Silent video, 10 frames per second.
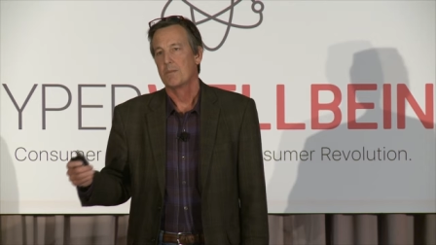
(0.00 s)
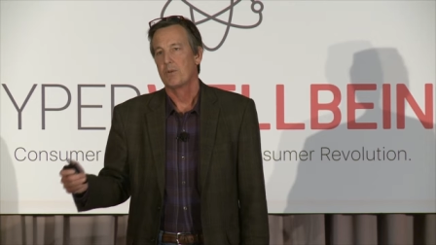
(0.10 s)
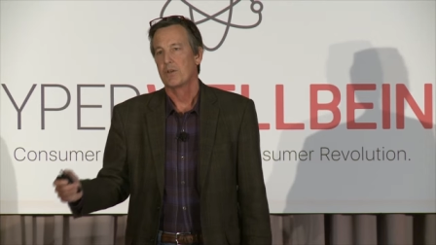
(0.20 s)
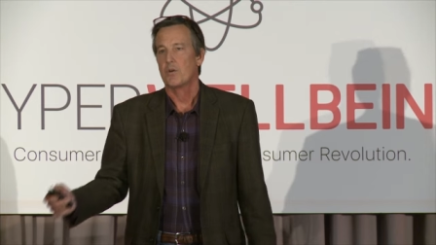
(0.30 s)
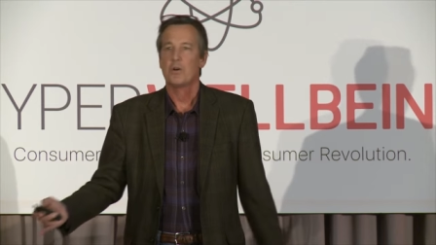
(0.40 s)

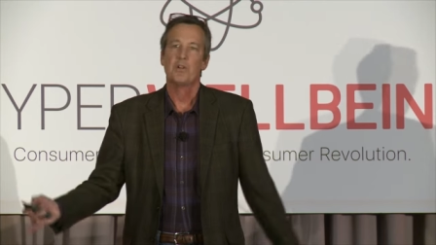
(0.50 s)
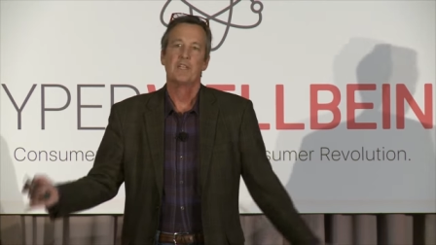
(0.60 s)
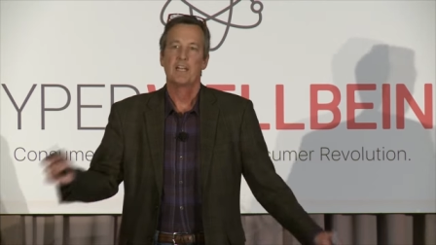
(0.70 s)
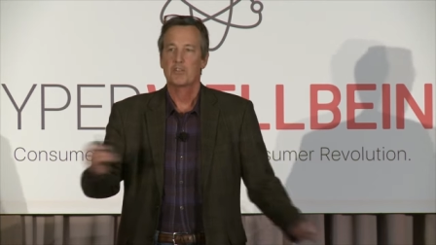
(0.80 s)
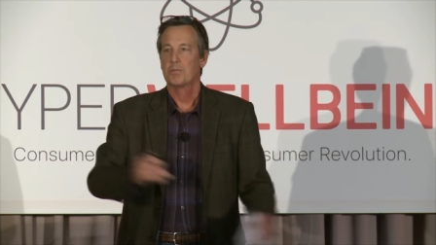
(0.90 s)
put all
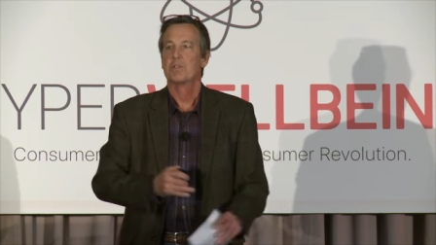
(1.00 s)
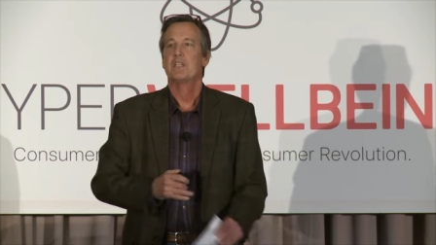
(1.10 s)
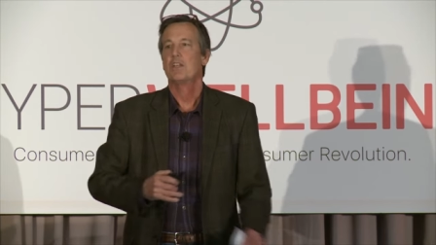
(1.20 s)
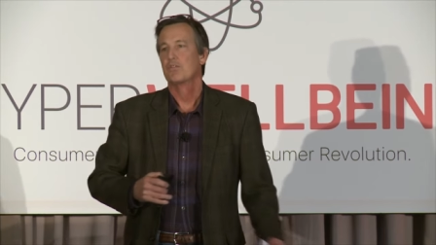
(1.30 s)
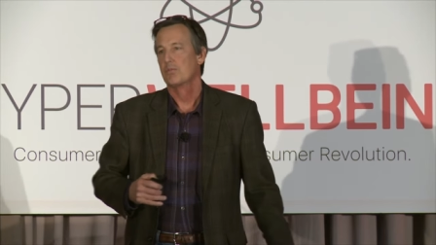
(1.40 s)
the
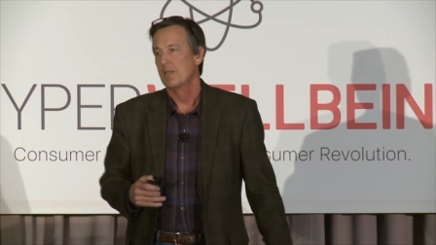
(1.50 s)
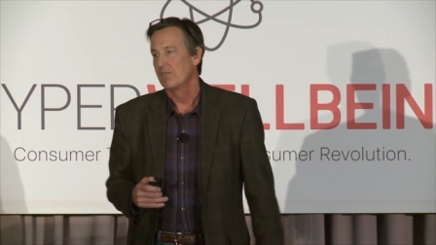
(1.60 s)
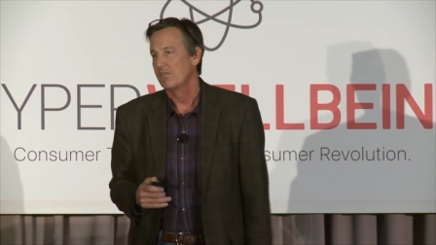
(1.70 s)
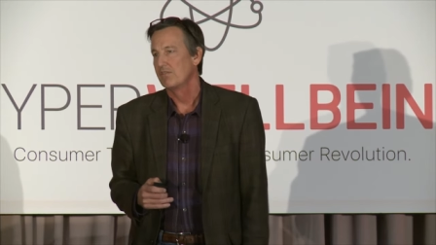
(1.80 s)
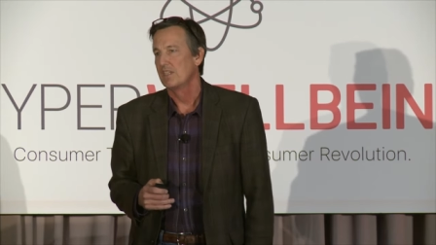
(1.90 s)
expertise from
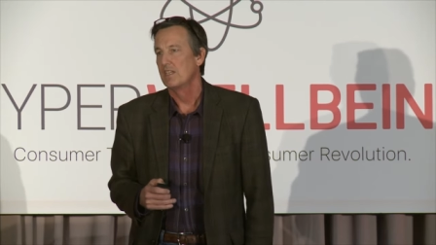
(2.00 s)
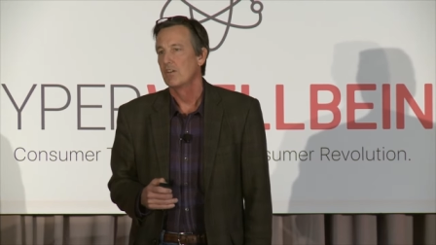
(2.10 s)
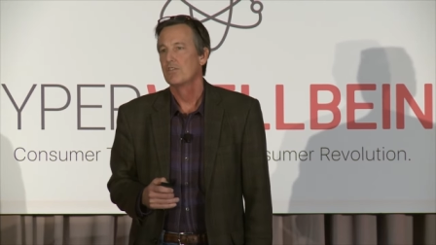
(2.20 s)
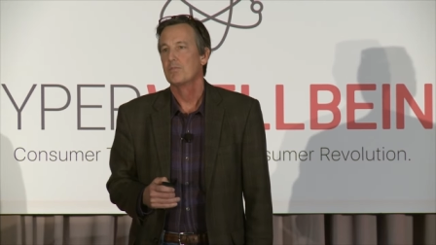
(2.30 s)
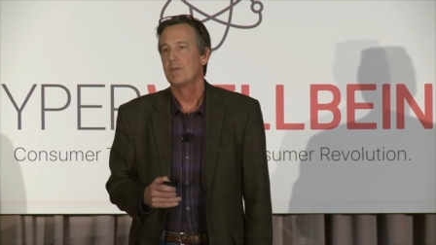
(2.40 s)
that 50
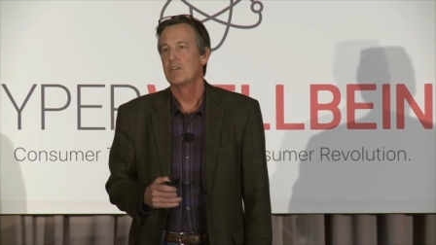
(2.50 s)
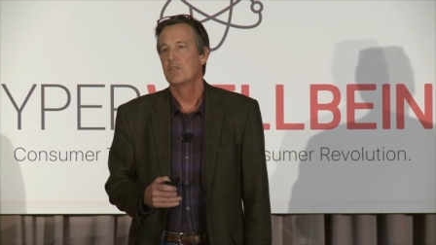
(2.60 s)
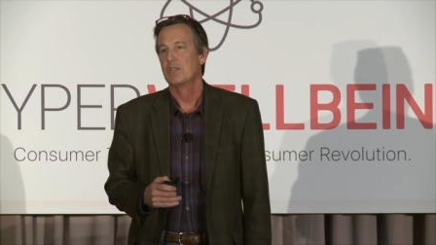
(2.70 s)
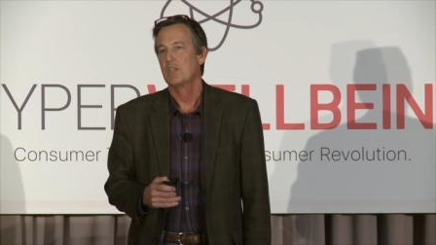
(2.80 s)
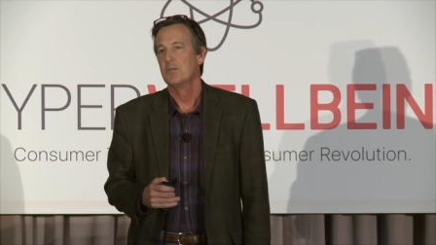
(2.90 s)
years of
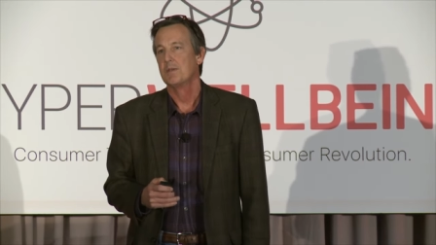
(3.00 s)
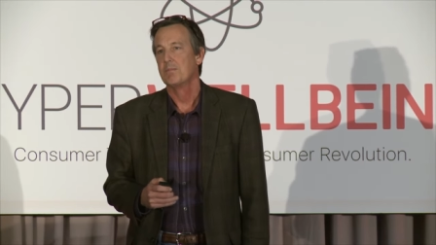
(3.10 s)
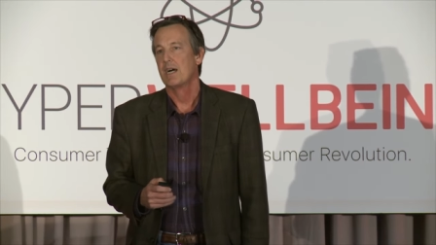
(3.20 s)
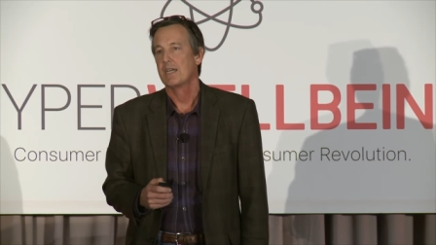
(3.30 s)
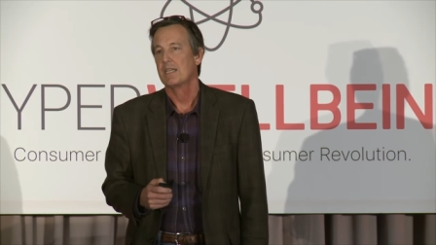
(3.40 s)
measuring the human
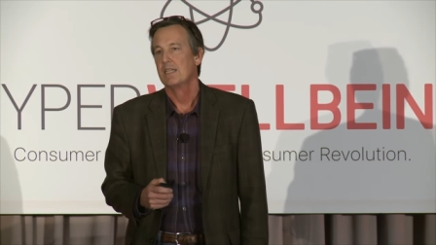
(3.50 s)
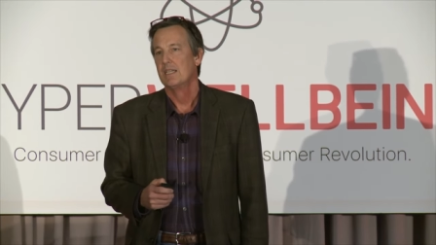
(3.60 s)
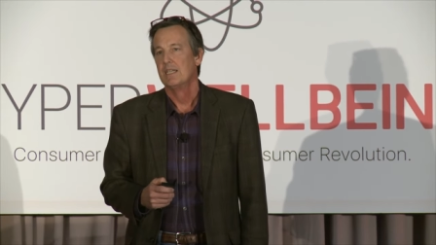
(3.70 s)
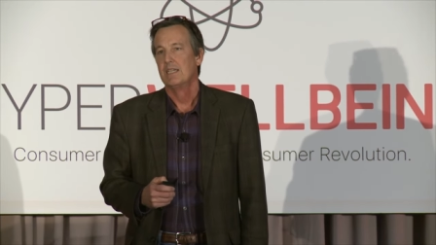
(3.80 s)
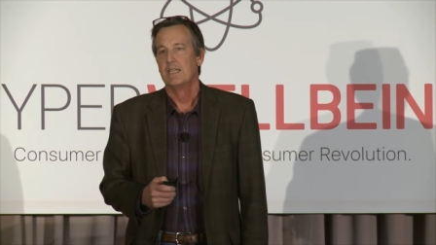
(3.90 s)
body
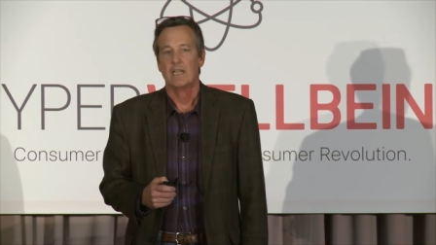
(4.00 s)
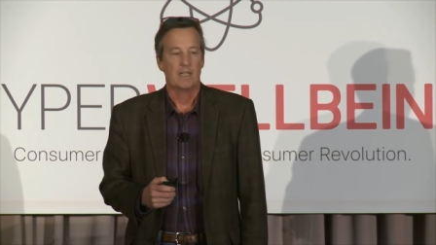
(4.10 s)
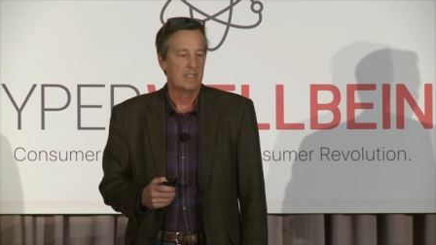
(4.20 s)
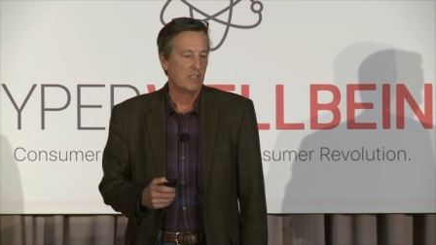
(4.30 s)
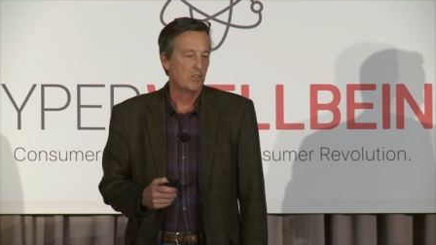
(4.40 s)

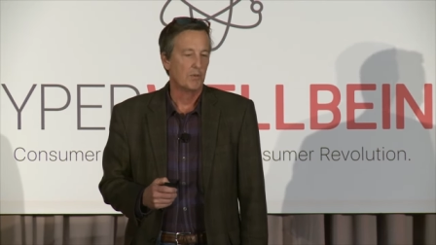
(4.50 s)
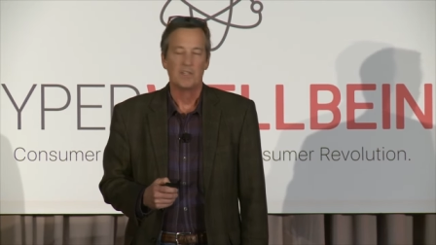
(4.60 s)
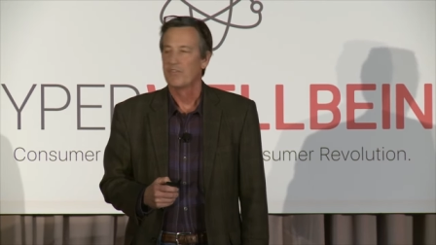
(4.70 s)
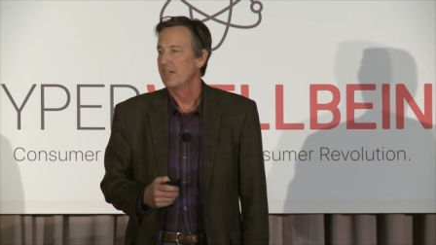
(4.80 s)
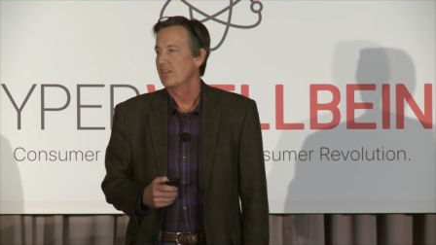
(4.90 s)
uh, into a
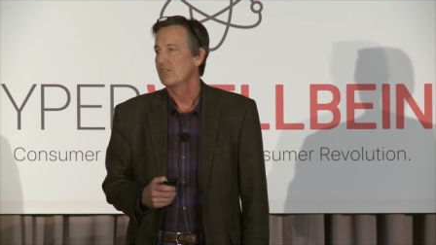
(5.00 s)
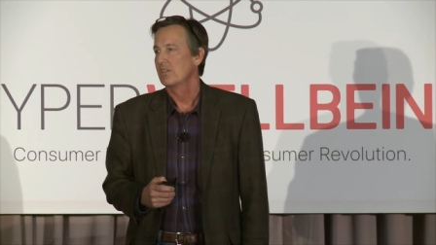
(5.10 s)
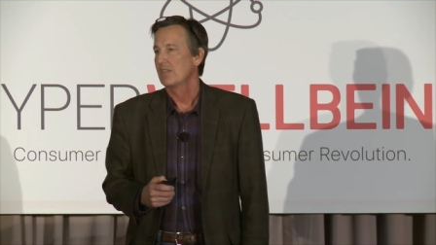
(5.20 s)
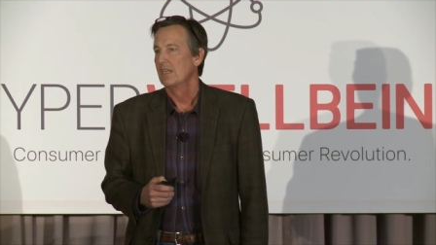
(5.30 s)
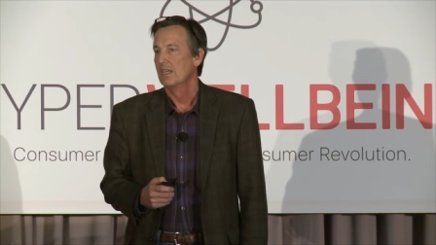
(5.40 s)
device
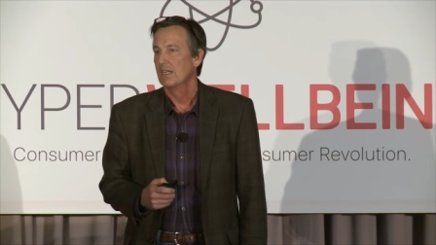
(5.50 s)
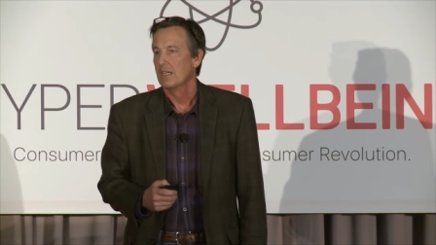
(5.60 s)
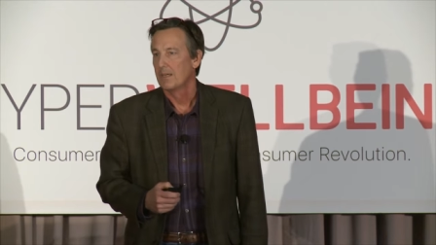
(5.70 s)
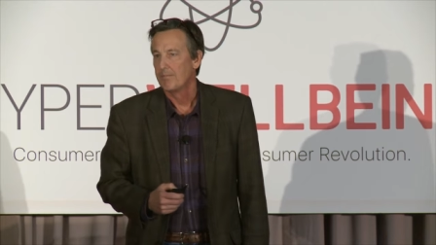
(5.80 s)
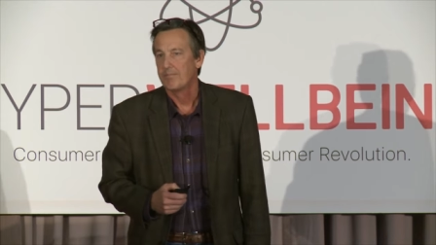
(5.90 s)

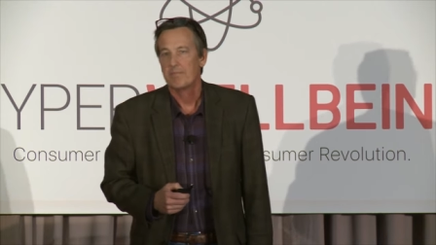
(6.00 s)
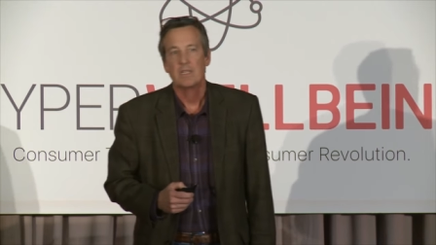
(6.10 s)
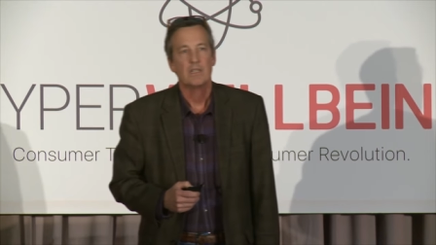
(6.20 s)
um,